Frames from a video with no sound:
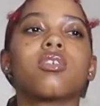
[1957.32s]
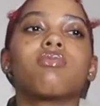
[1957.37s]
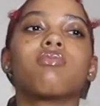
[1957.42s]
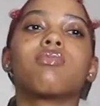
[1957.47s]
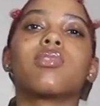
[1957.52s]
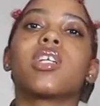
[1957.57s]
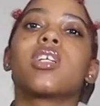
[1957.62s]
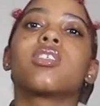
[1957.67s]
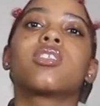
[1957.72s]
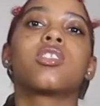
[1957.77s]

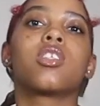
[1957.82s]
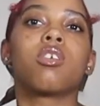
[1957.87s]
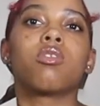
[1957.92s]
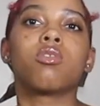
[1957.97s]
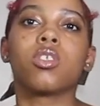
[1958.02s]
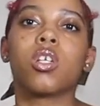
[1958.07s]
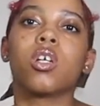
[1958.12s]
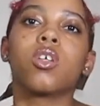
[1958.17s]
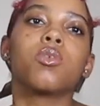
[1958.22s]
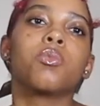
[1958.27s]
niggas
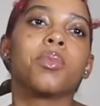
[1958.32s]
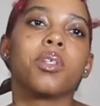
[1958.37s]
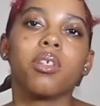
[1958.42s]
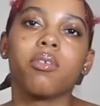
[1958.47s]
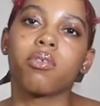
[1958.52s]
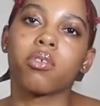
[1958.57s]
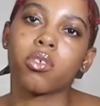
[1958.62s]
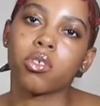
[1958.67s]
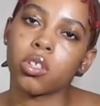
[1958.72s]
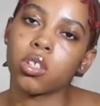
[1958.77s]
don't know me
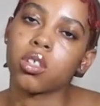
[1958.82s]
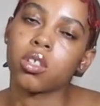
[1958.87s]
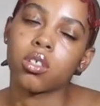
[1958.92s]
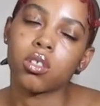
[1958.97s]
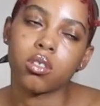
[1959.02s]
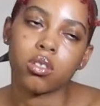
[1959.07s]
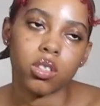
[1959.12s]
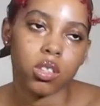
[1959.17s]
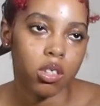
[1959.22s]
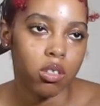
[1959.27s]
for
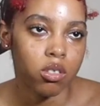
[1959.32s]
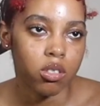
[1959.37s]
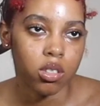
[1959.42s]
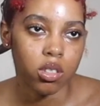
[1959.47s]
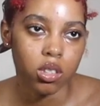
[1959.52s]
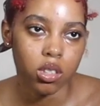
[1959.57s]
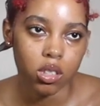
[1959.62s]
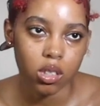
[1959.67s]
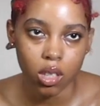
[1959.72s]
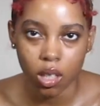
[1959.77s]
real. So it's
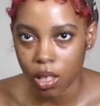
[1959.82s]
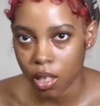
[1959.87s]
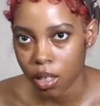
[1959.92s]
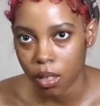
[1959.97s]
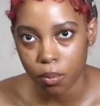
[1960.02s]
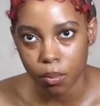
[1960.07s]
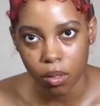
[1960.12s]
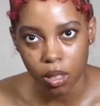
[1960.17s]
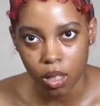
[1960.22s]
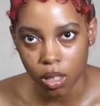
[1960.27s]
just
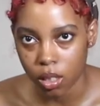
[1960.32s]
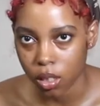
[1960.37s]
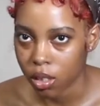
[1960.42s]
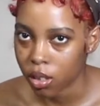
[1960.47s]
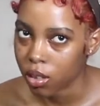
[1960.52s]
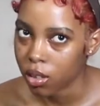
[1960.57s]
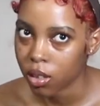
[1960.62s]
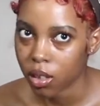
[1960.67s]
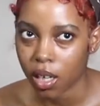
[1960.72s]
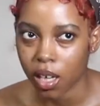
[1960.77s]
like,
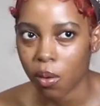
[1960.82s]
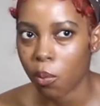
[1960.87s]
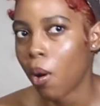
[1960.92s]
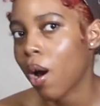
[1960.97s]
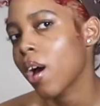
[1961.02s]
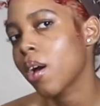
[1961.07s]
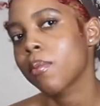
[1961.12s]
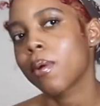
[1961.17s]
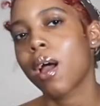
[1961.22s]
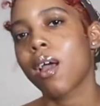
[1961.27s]
bruh, like,
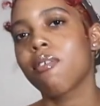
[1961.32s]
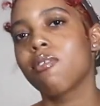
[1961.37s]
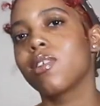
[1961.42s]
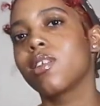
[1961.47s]
why am I